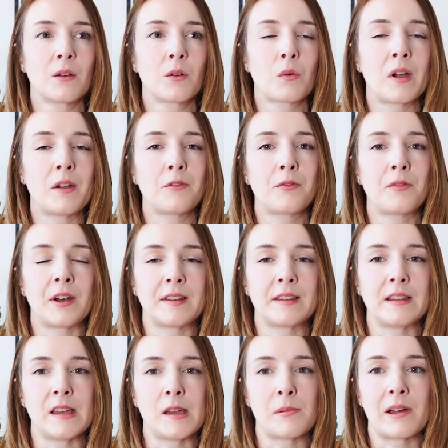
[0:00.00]
Quite
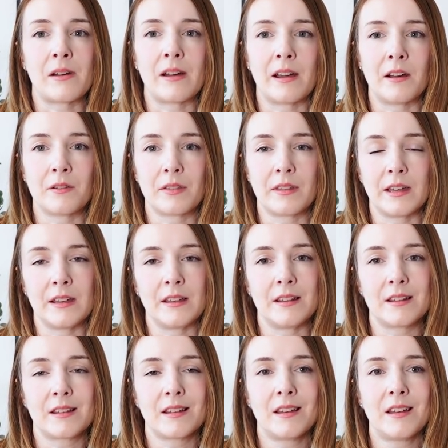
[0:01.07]
fussy about how
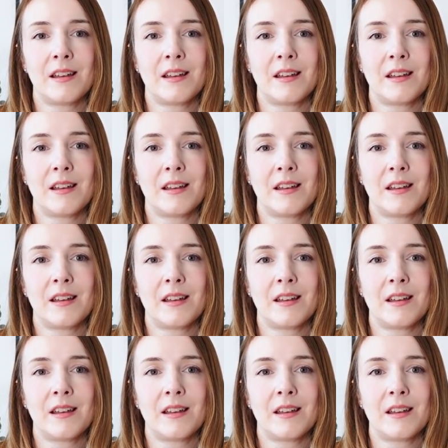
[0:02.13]
things